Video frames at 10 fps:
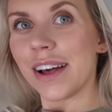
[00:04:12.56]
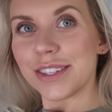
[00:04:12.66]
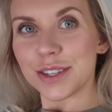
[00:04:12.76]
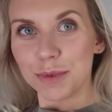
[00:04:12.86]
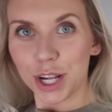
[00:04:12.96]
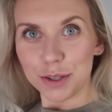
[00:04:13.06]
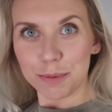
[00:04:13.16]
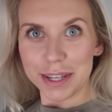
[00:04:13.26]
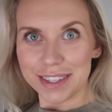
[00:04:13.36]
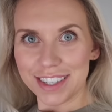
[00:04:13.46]
some clothes
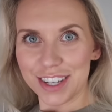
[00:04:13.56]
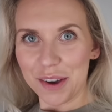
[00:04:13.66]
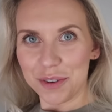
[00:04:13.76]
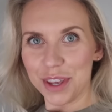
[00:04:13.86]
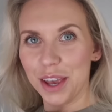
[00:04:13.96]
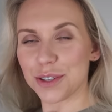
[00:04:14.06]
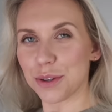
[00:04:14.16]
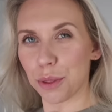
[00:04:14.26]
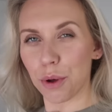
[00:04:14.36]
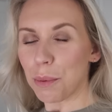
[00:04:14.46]
bits to share with you.
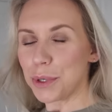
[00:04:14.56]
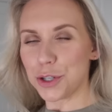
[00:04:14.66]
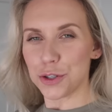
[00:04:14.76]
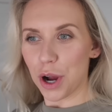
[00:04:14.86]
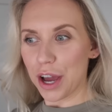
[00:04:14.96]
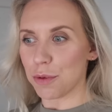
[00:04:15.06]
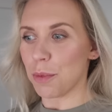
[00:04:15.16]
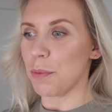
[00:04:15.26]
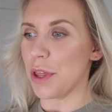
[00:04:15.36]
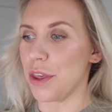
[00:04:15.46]
So I thought I would try them
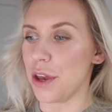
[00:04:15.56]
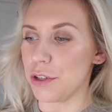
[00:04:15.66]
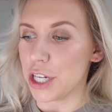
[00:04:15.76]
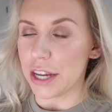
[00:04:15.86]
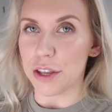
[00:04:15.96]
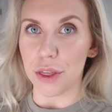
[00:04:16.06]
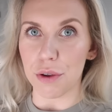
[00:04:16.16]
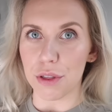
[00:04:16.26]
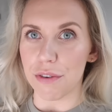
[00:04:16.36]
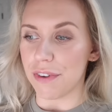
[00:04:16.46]
on with you, chat you
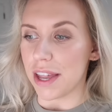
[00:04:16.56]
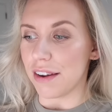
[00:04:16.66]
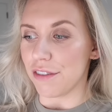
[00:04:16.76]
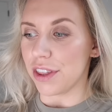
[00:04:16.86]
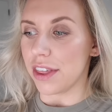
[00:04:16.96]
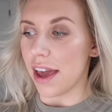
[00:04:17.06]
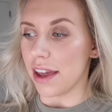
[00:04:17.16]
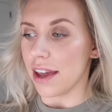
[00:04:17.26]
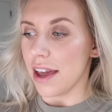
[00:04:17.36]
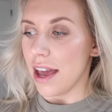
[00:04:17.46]
through the fit and
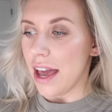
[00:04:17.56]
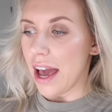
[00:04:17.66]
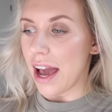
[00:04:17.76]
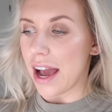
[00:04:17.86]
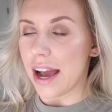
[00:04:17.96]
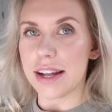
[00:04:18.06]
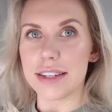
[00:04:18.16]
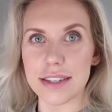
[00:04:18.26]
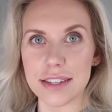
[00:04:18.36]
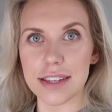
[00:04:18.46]
everything,
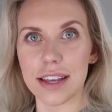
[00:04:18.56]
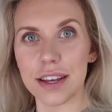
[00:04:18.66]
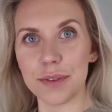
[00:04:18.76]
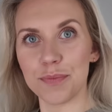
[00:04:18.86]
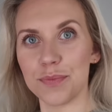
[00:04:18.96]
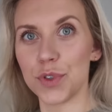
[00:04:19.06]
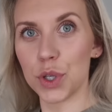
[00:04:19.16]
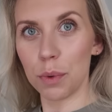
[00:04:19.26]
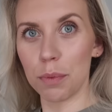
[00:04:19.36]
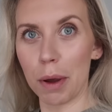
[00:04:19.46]
and
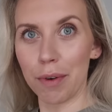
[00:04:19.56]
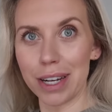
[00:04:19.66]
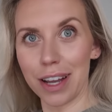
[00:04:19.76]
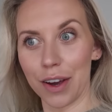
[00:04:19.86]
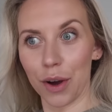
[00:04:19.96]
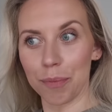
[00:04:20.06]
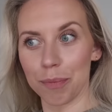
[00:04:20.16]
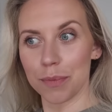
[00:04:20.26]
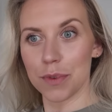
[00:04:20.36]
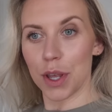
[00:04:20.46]
do it with my ring light
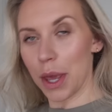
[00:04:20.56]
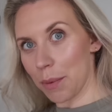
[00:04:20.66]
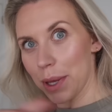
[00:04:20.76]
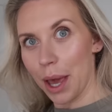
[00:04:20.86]
on. So here we